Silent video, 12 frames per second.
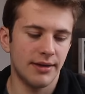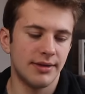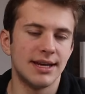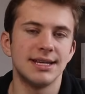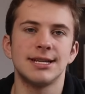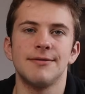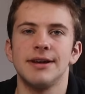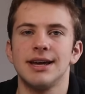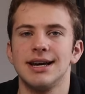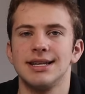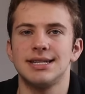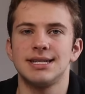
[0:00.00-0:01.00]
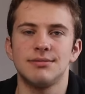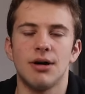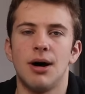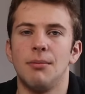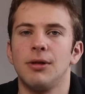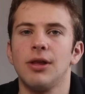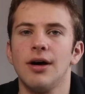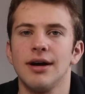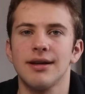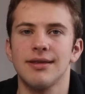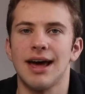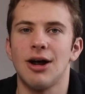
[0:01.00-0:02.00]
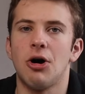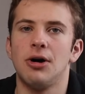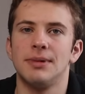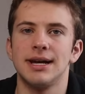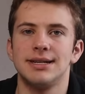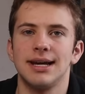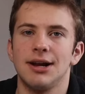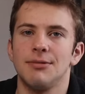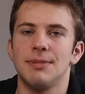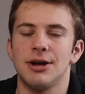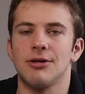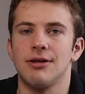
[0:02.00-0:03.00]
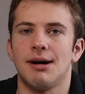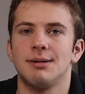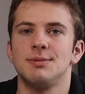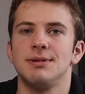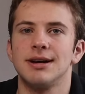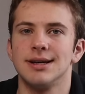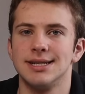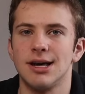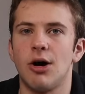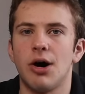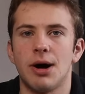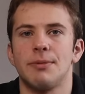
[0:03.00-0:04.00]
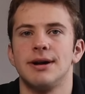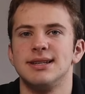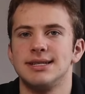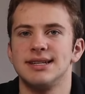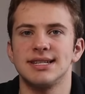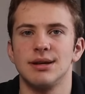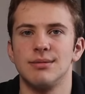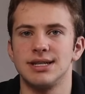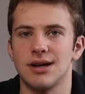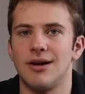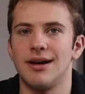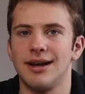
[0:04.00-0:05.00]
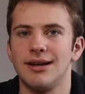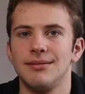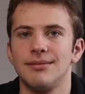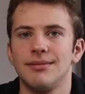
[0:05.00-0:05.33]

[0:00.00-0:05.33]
this, if it gets unplugged, that all my data would be corrupt because the operating system is on it.